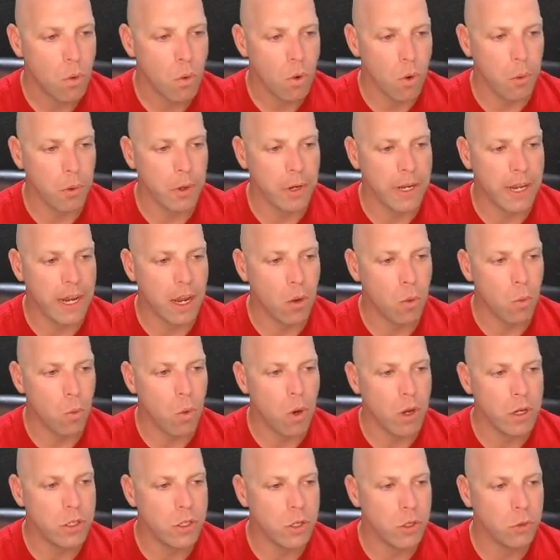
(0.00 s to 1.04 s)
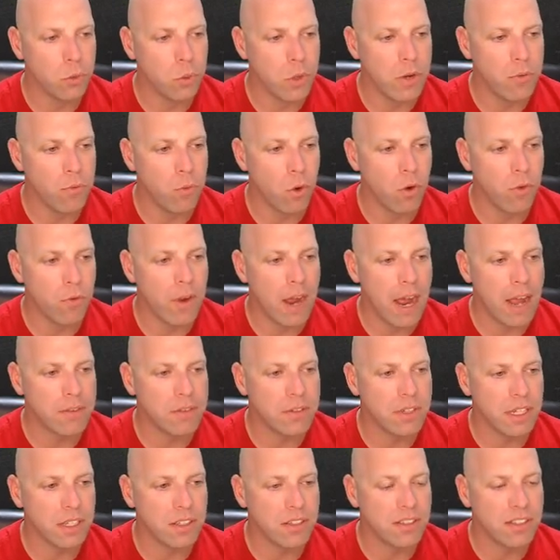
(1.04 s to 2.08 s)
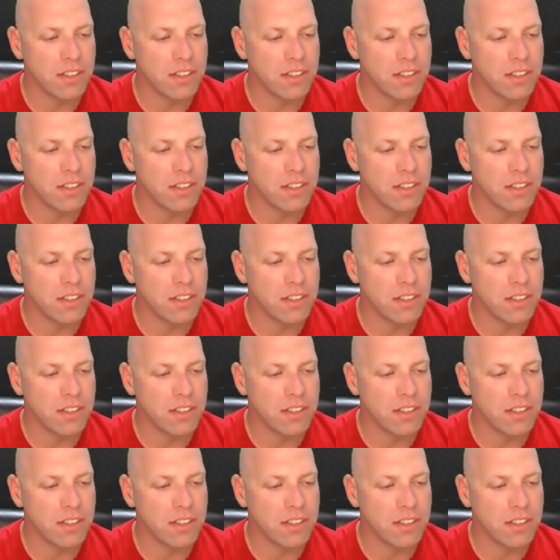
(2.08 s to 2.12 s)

We're going to get one, two, three, four, five, six,